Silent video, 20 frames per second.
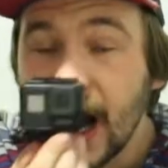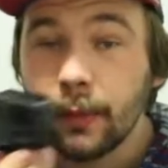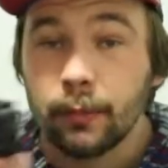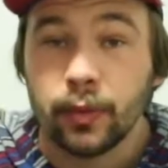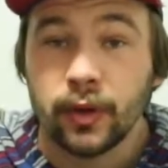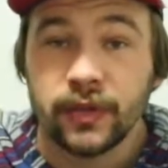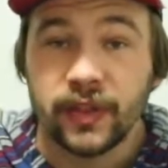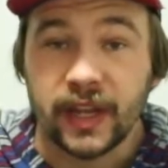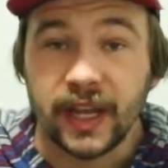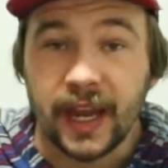
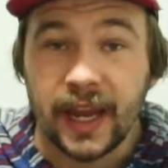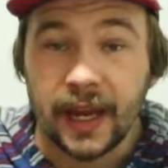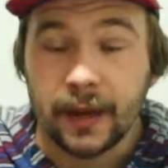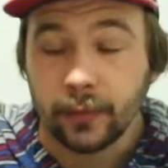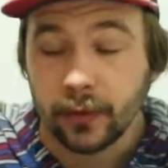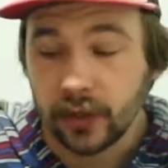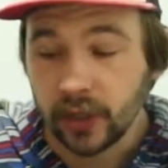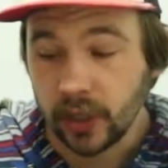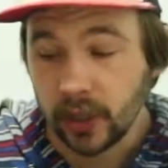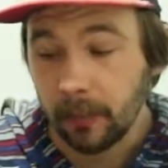put the
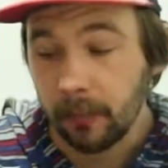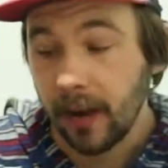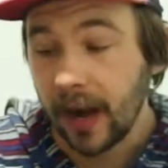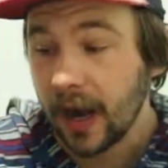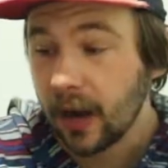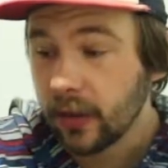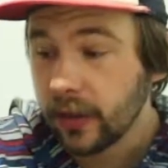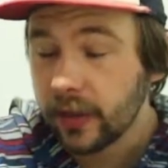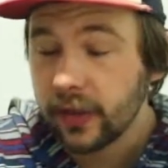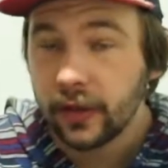camera in your
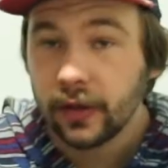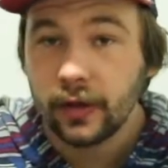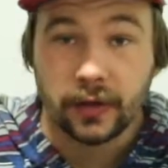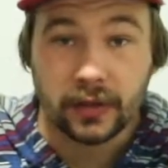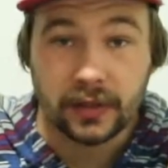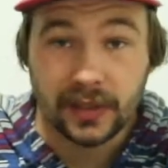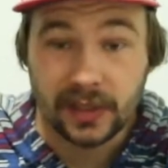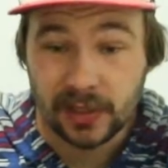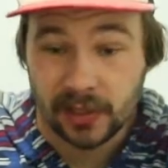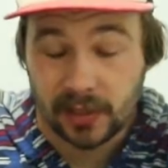mouth.
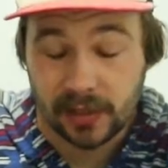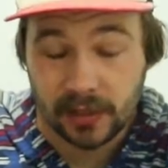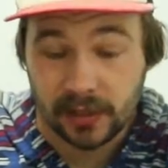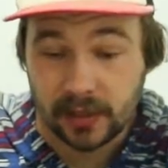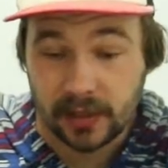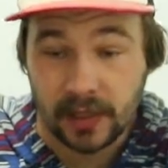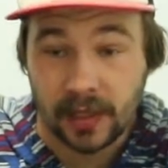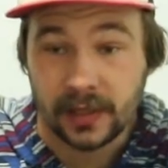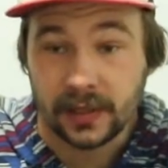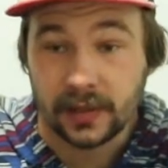It's
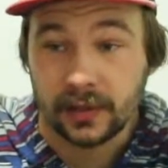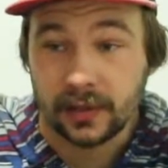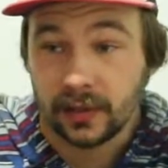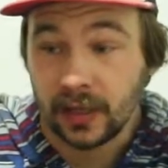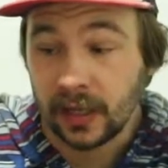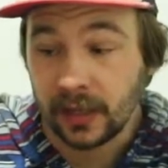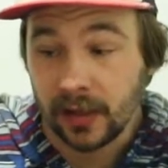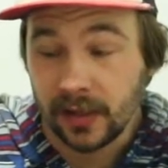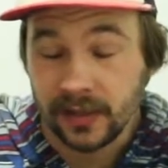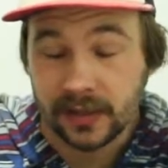just,
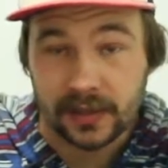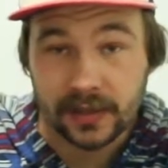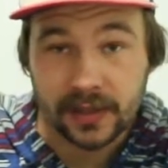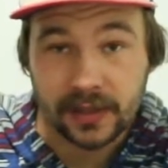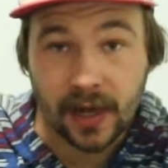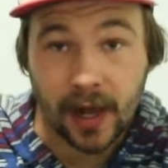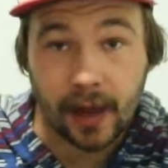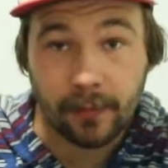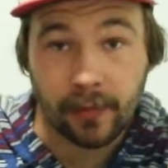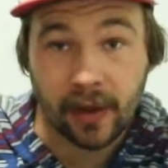it doesn't
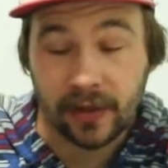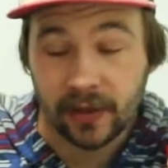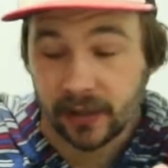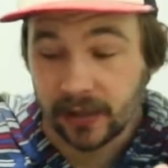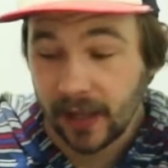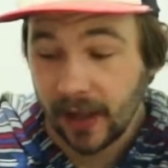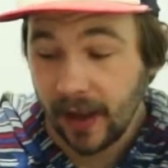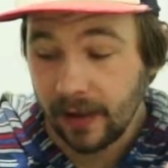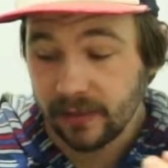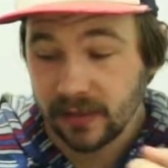stop. I think
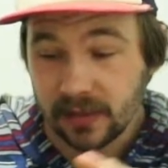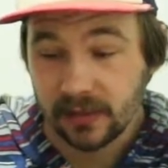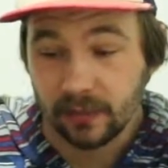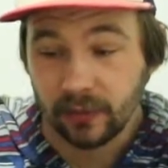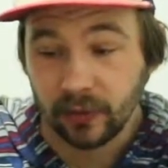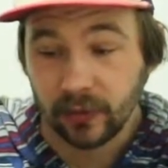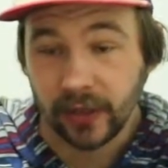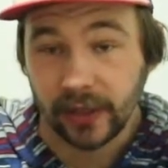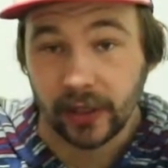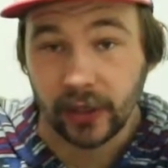they have some
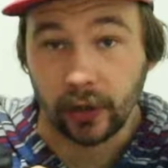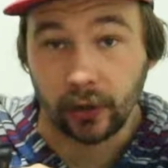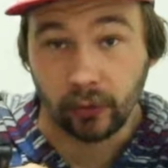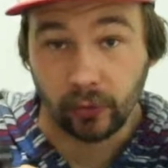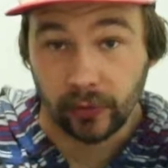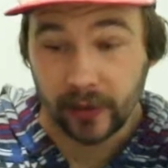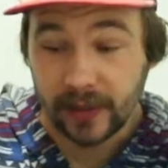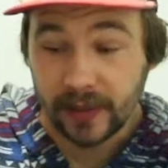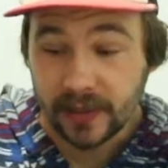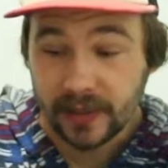for like your
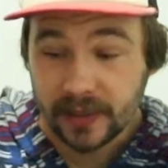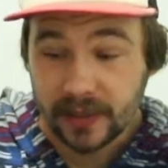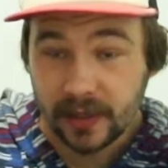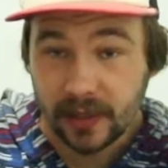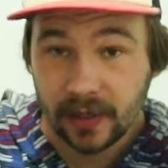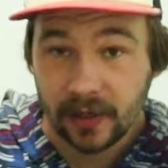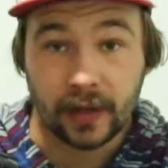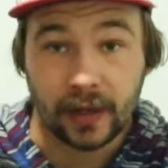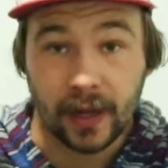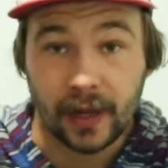wrist.
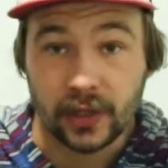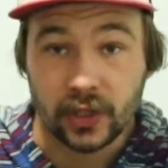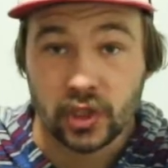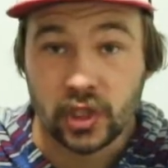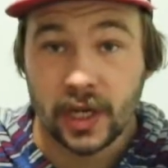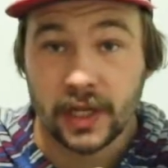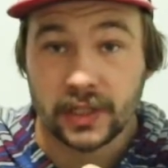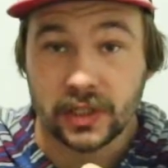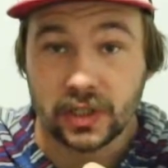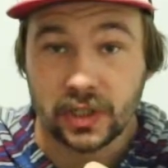They got
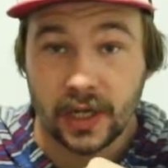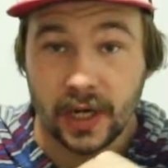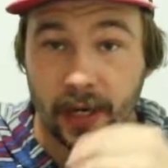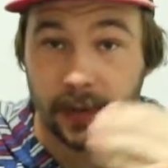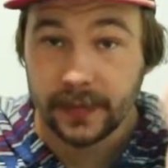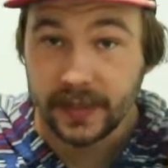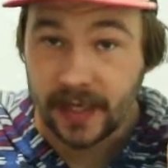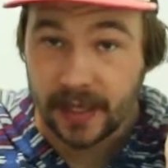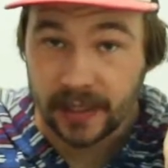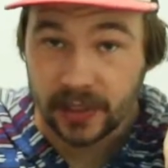chest
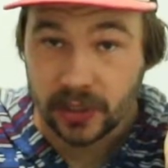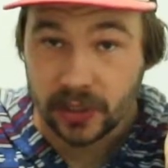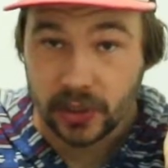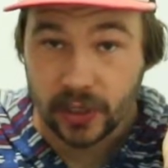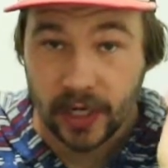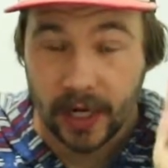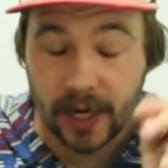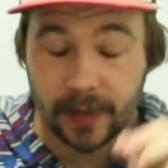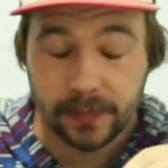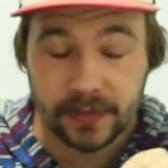straps, head
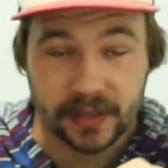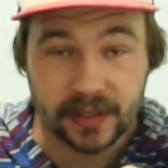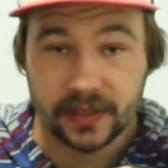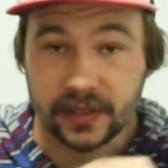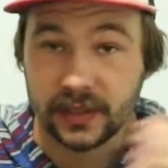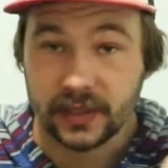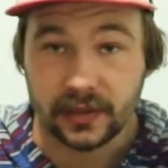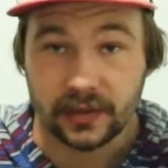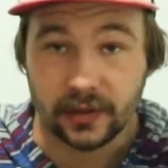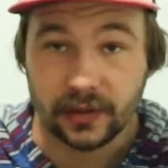straps.
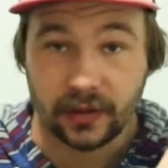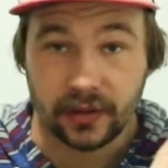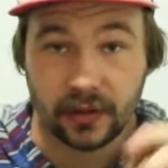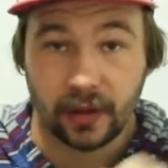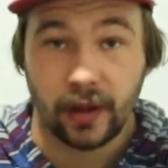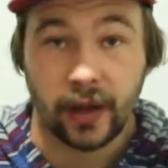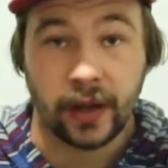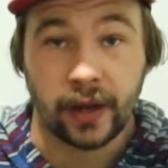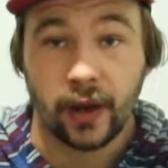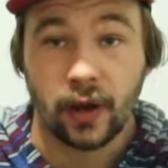
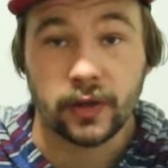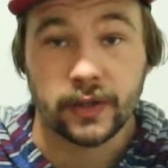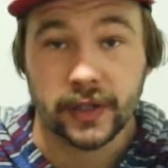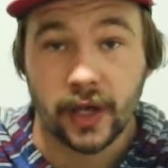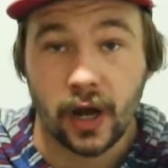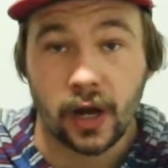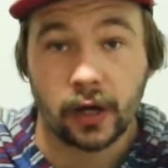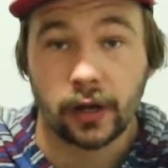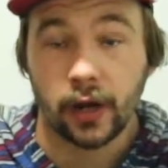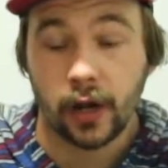It goes on
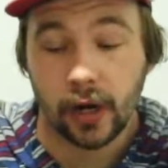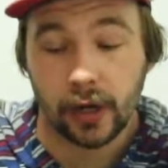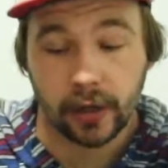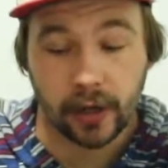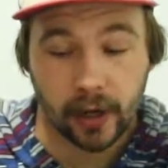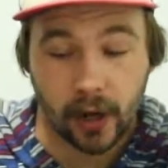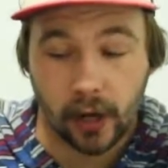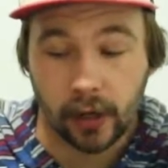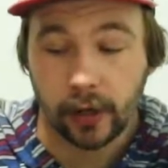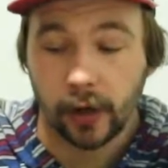and on
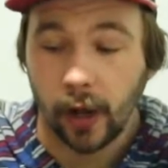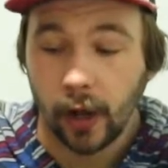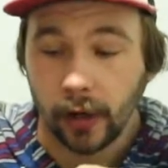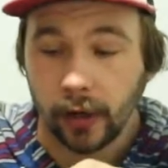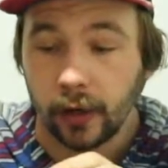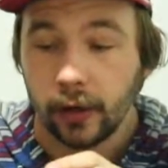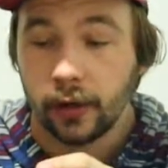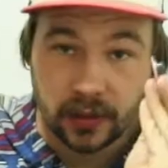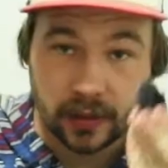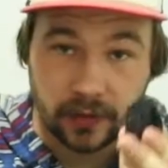and on and on.
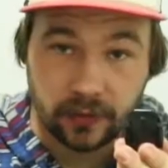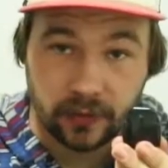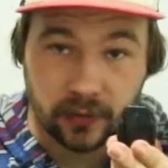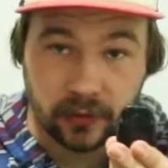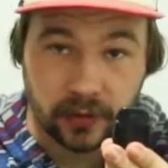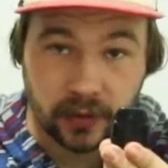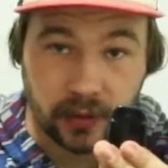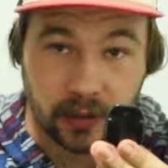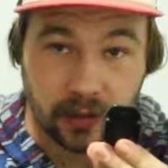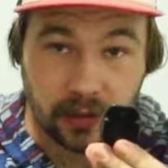
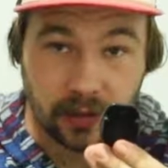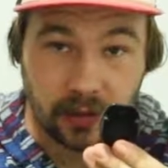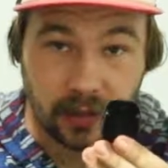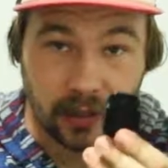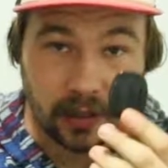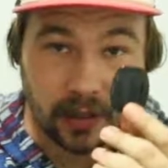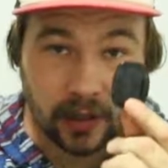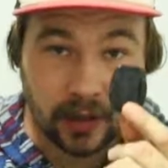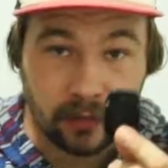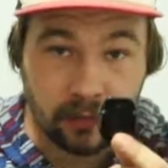Definitely
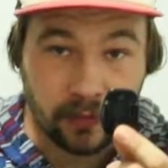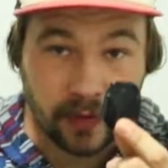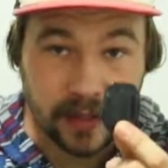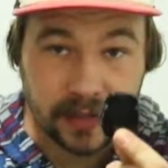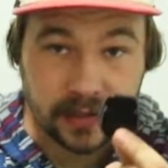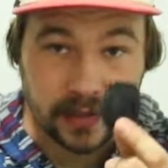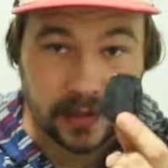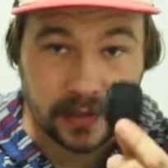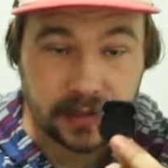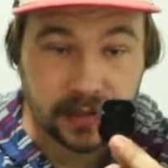
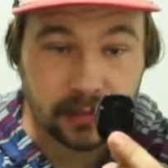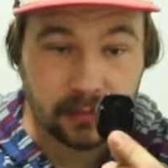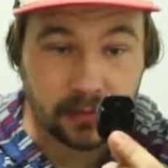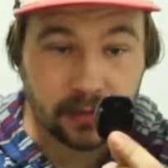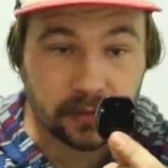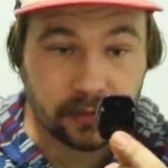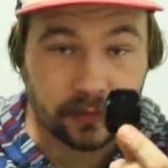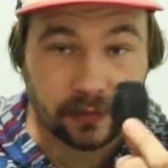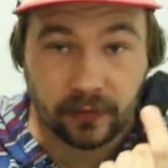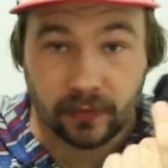invest in some
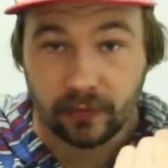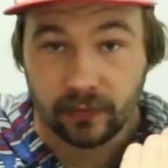of